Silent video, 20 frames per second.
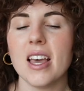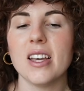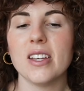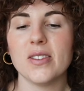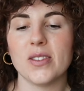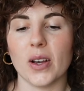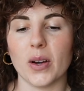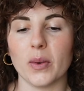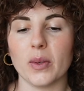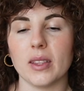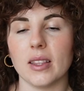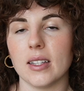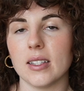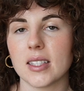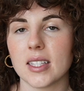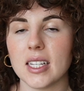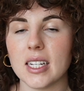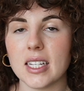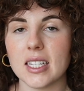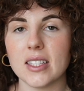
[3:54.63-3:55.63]
So
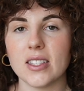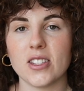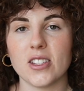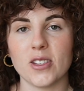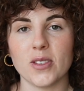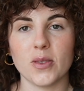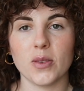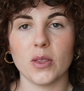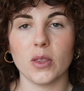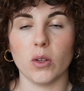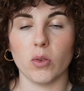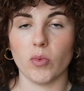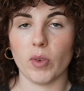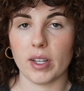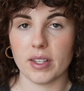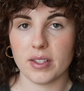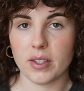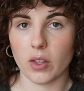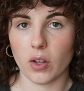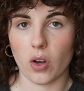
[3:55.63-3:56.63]
let's get into the
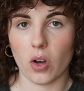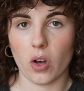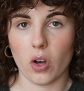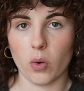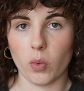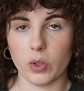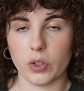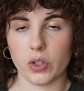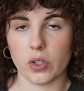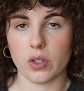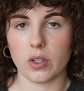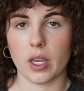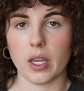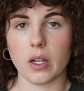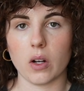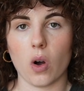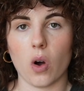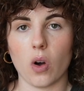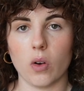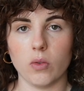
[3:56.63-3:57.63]
rest of the haul, which is
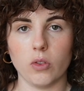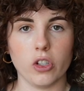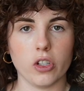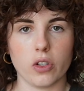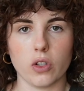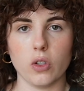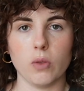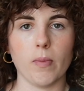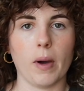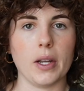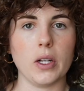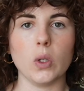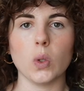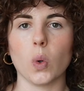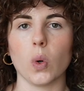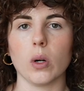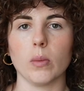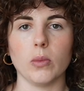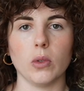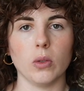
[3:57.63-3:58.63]
like just my
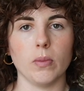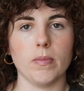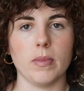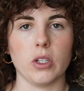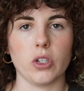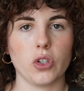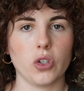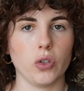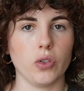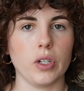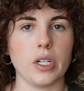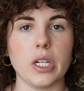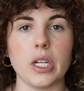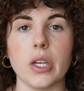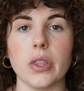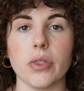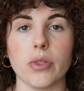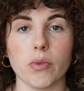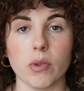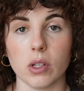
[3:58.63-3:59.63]
normal mystery
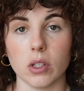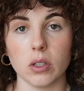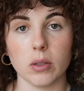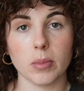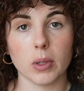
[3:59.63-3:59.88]
and thriller